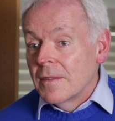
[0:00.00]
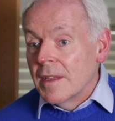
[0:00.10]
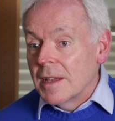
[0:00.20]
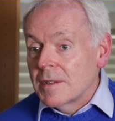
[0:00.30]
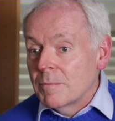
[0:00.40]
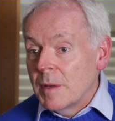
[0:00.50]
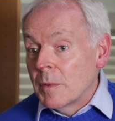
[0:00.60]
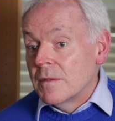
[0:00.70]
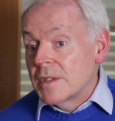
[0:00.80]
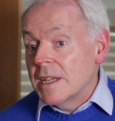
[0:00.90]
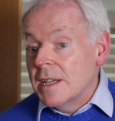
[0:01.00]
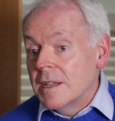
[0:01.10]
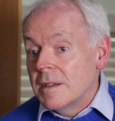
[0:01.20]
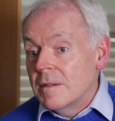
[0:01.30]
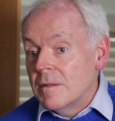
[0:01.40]
that people have
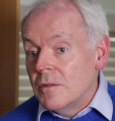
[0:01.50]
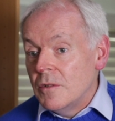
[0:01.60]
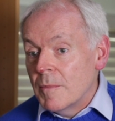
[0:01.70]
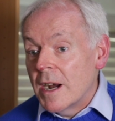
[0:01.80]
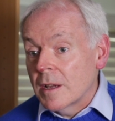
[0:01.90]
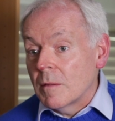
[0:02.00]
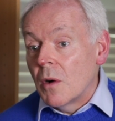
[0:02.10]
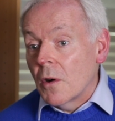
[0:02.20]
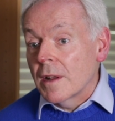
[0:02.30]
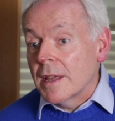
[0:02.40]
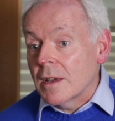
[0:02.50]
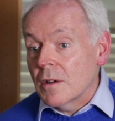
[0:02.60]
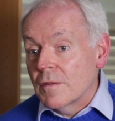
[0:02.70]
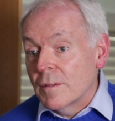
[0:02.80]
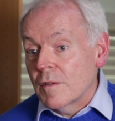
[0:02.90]
seen in numerical
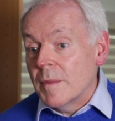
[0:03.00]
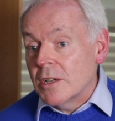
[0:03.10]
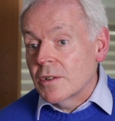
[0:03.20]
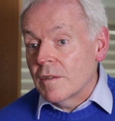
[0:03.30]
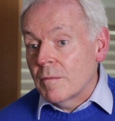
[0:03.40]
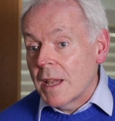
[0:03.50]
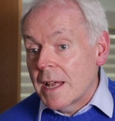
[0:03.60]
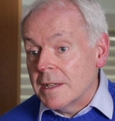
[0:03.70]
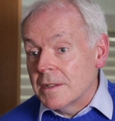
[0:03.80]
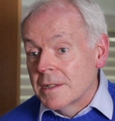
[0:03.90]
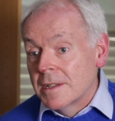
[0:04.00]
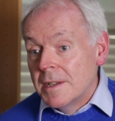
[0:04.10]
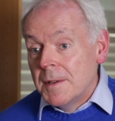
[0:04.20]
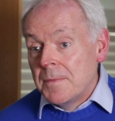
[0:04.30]
modelling of the formation of planets,